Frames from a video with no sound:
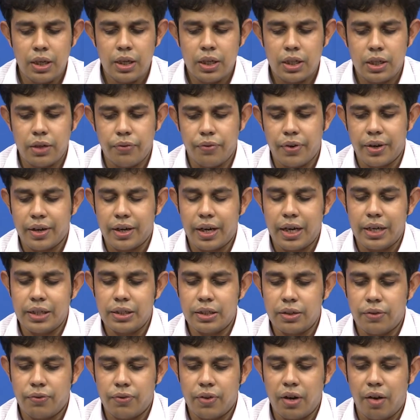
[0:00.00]
different
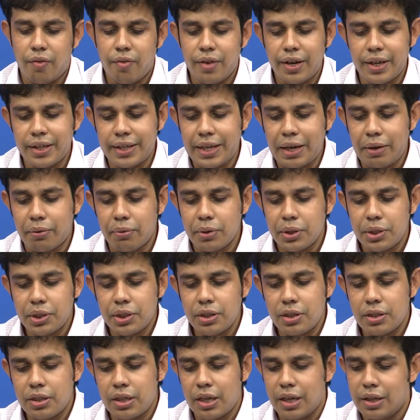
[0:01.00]
kinds of governing
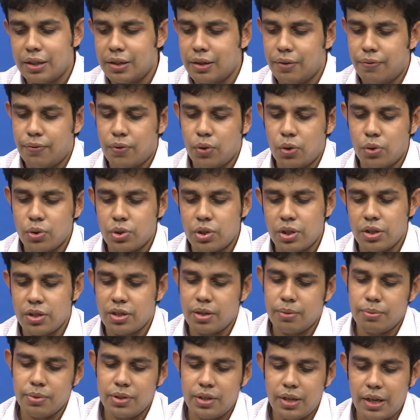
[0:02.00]
equations and the flow
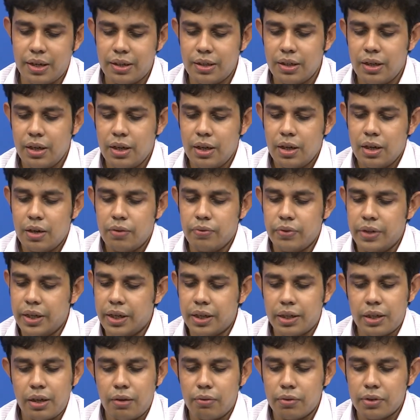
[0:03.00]
systems that we
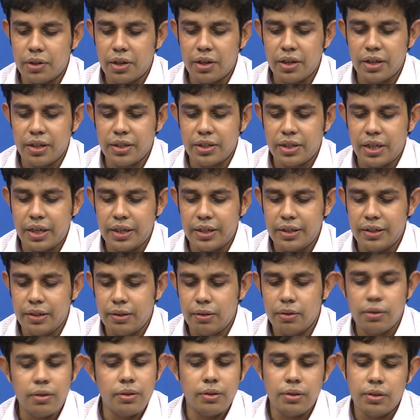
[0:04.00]
encounter inside a
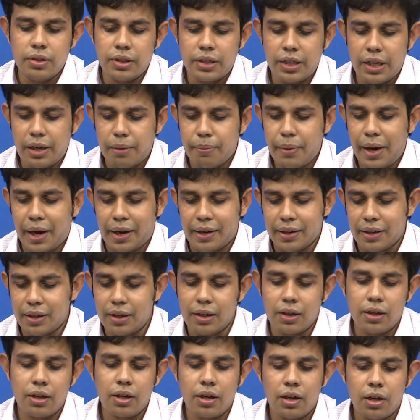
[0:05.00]

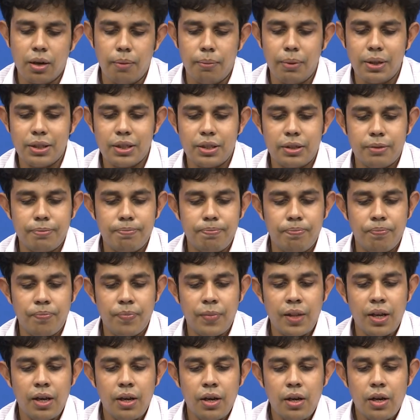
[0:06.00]
practical combustor.
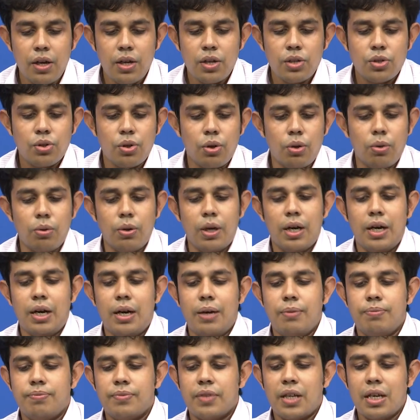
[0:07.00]
So
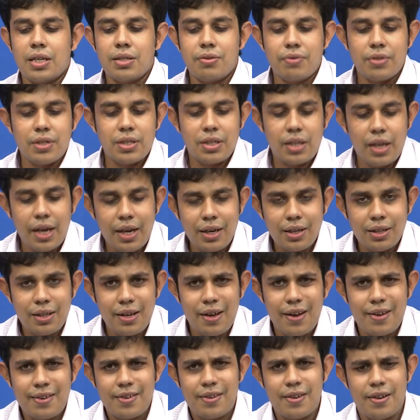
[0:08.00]
as we said
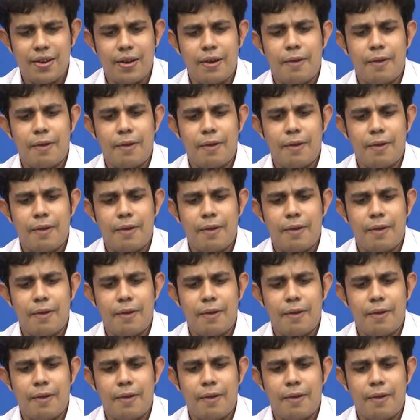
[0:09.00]
that